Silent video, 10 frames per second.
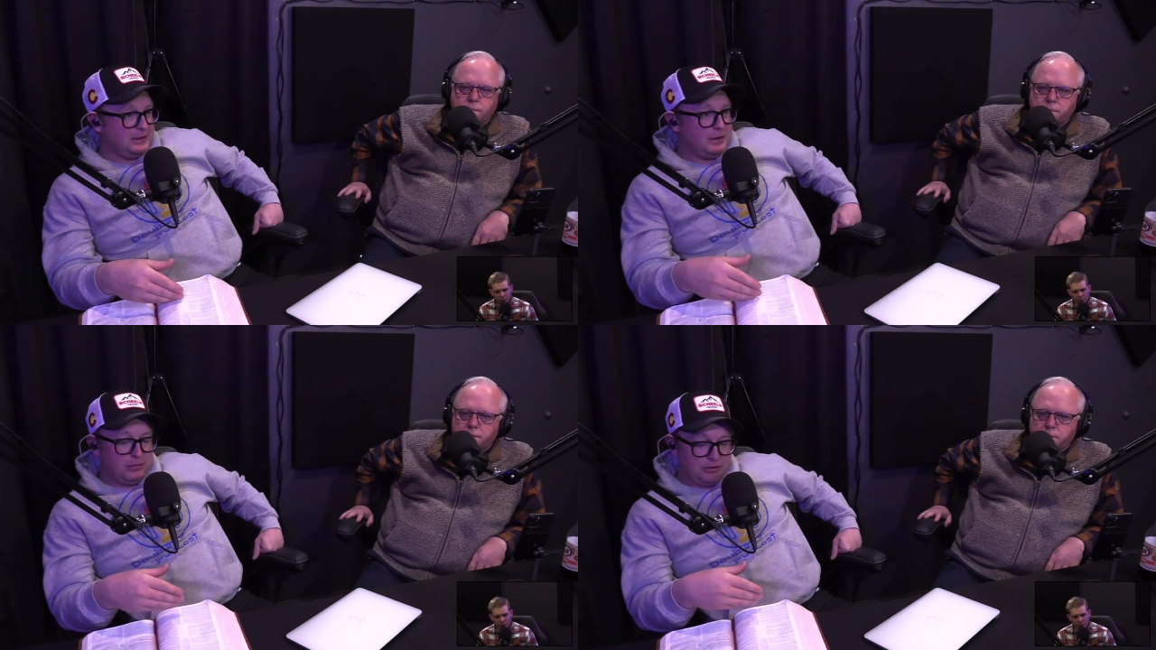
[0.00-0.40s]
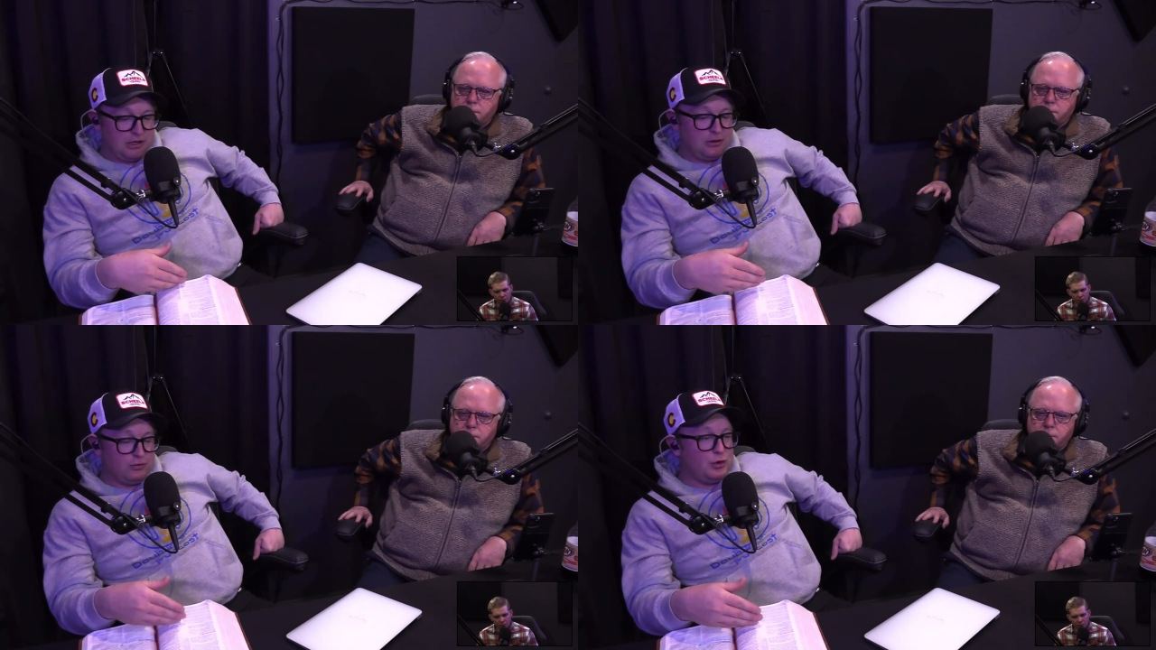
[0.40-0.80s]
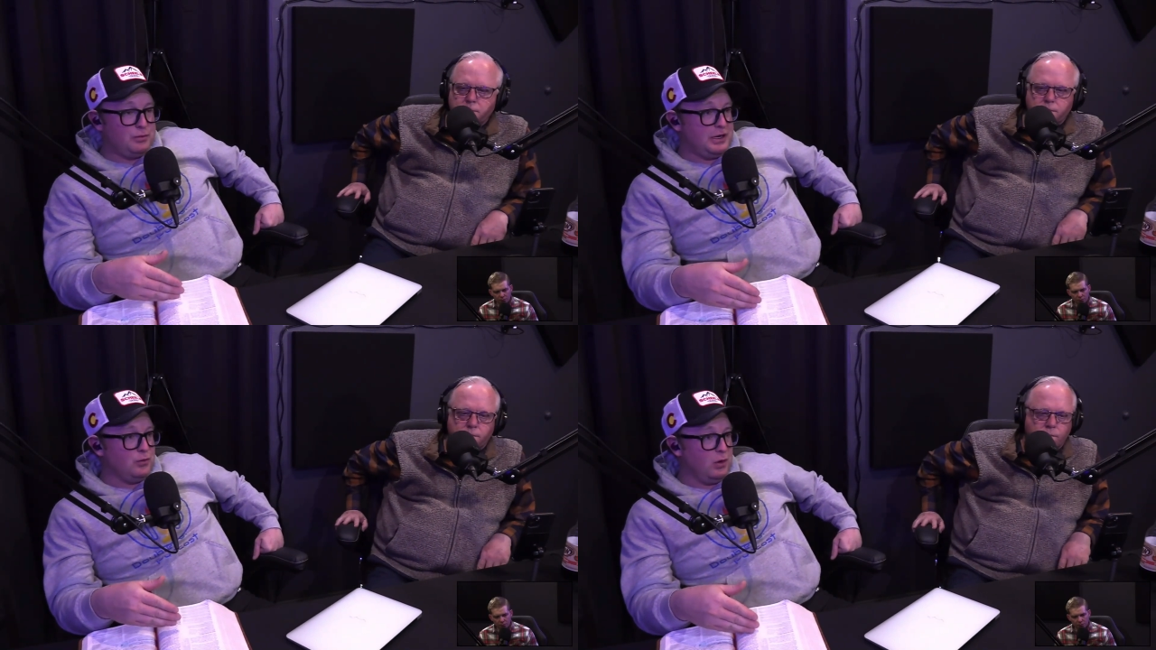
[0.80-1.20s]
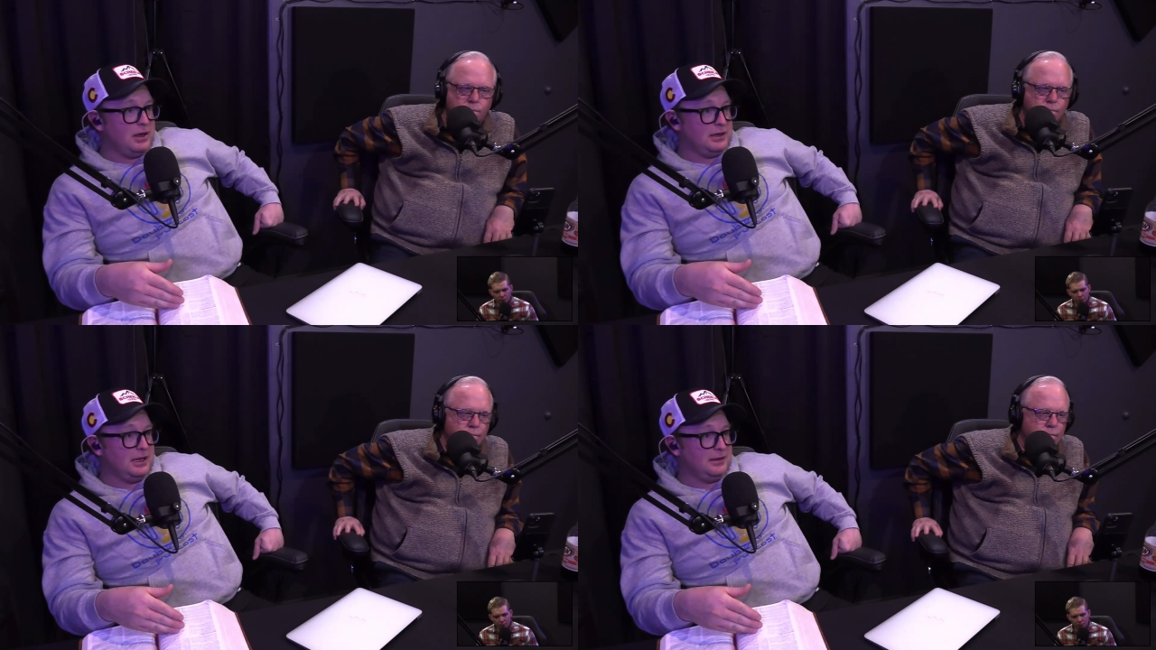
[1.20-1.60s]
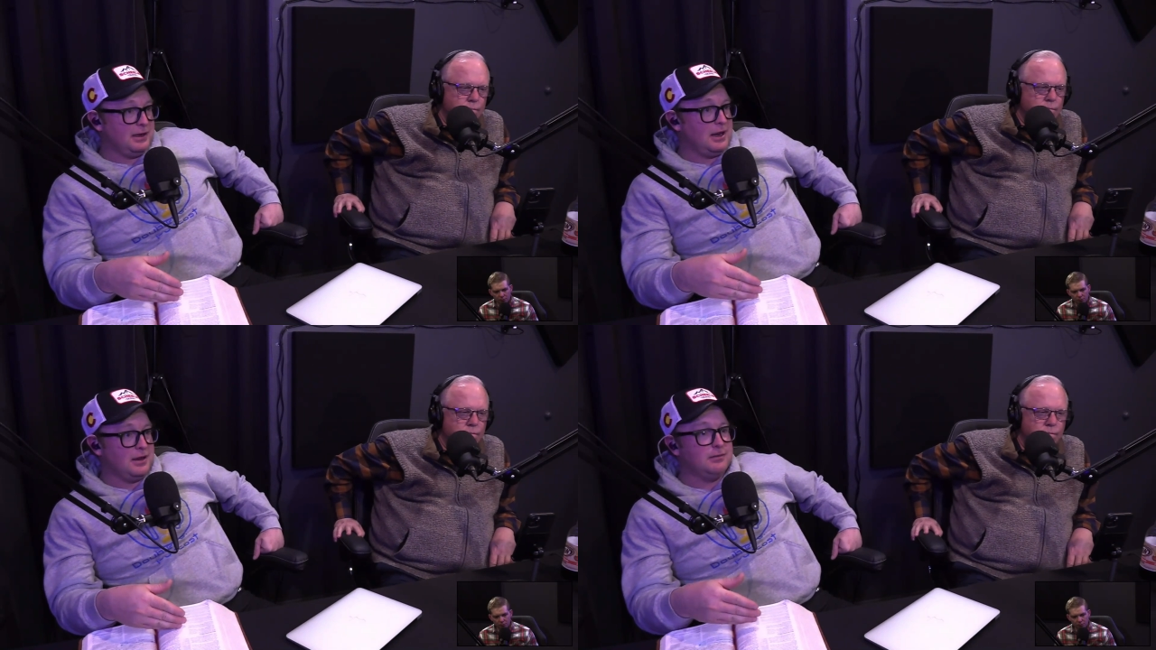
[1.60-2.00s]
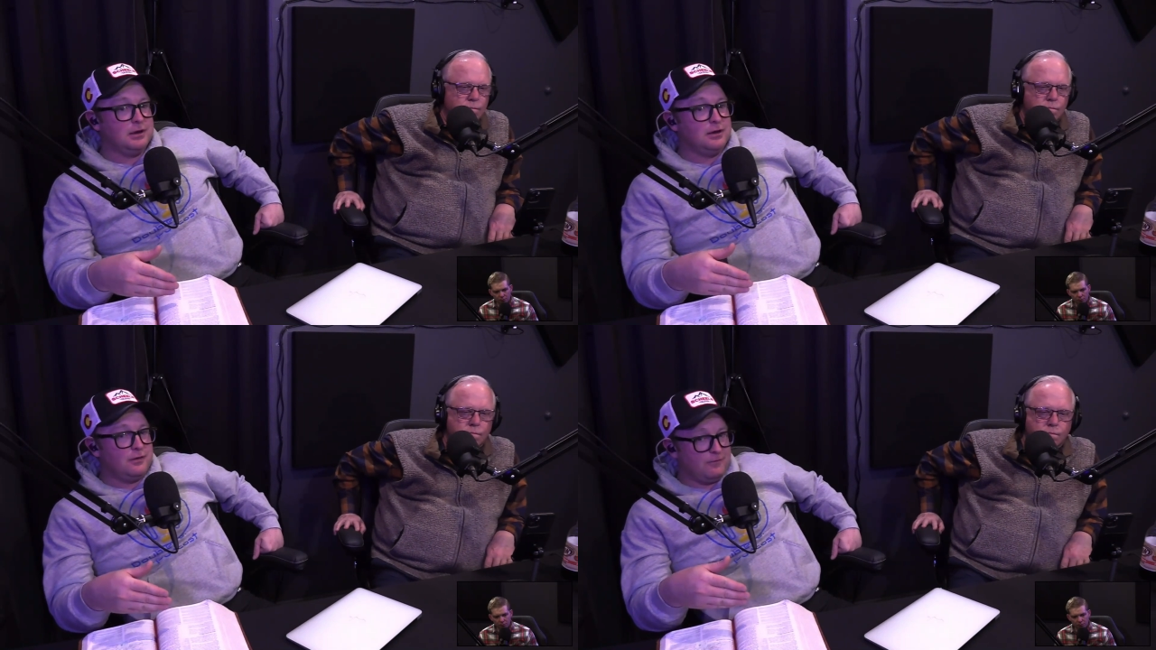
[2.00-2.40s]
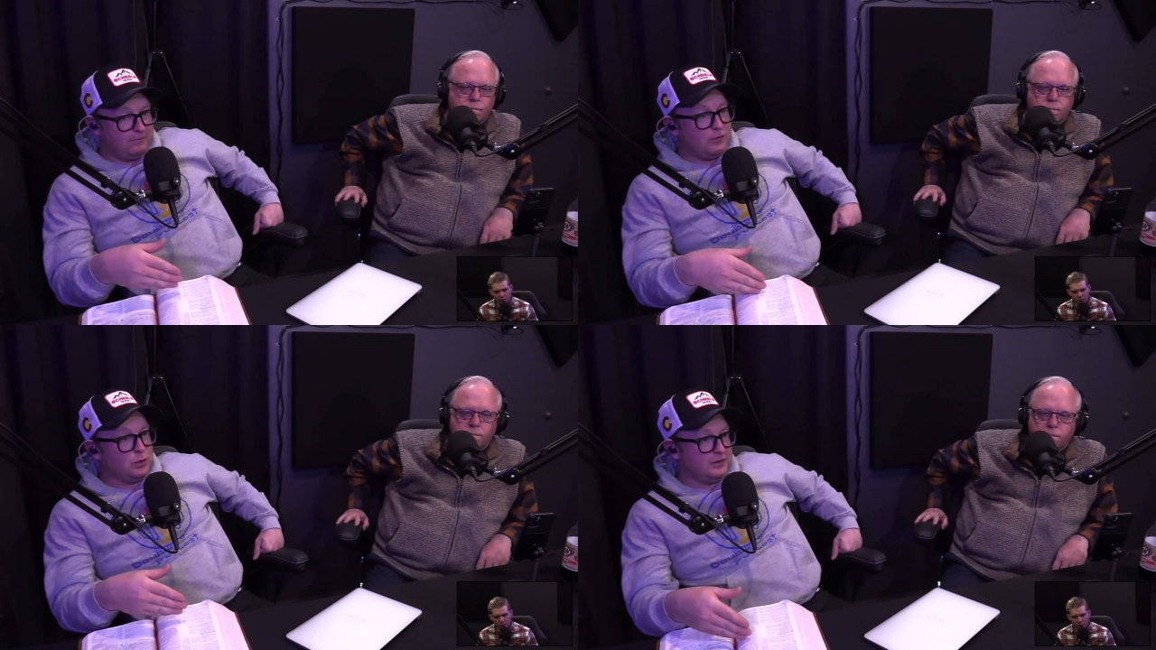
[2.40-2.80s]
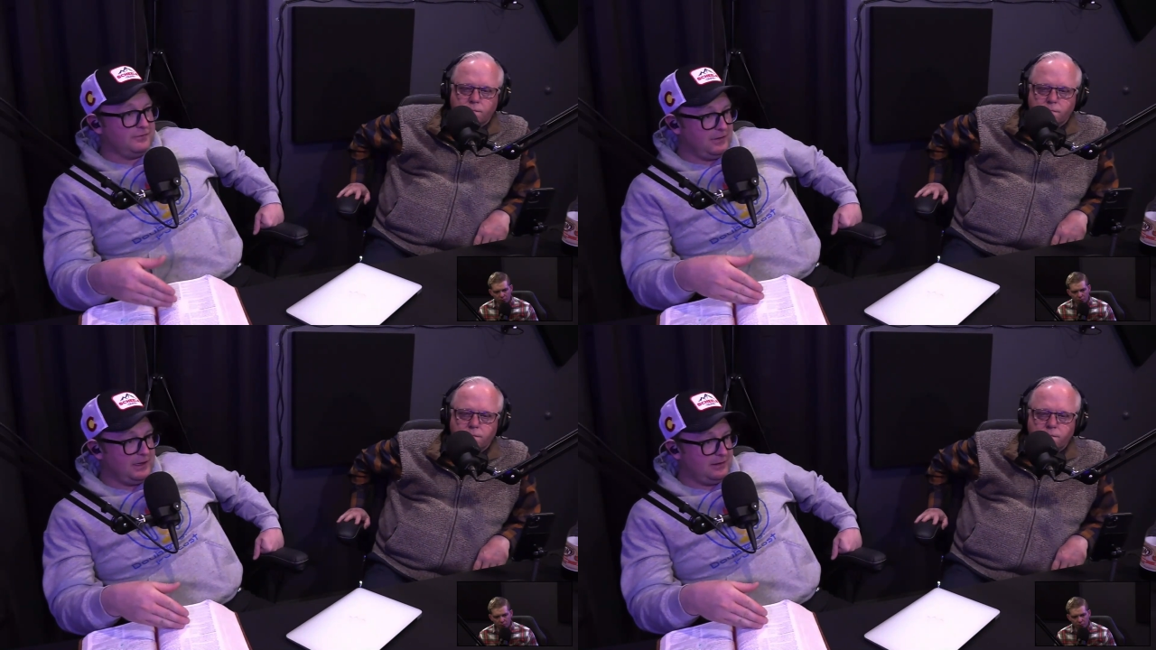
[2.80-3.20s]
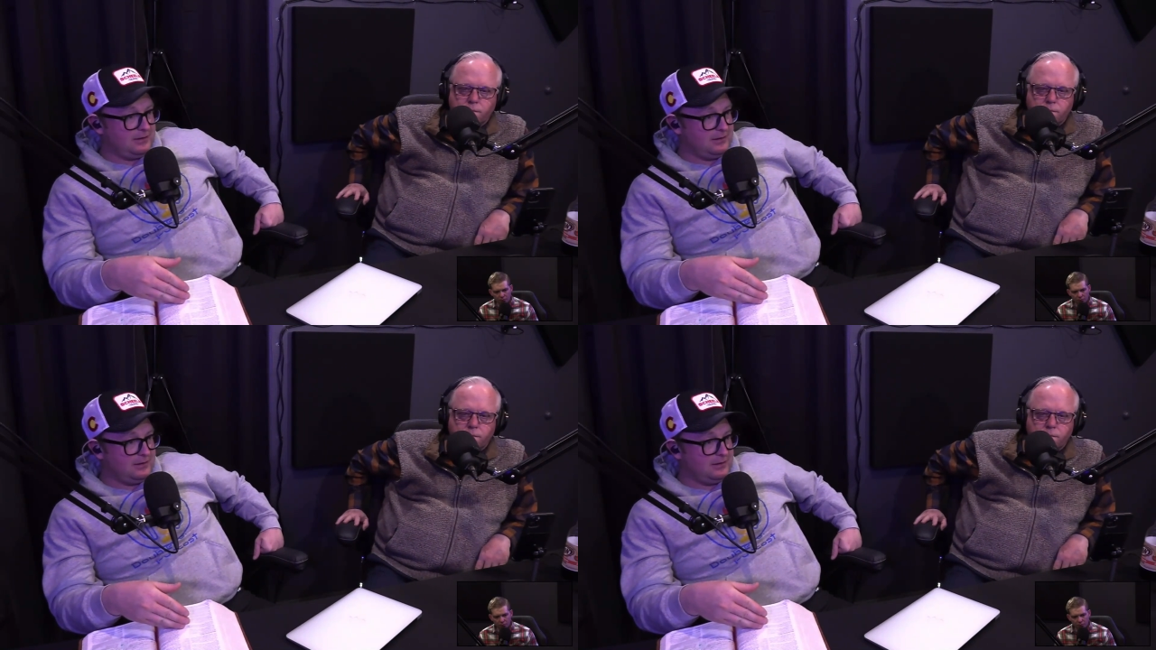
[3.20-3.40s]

Speaker 1: But there will be one day that I am full of faith.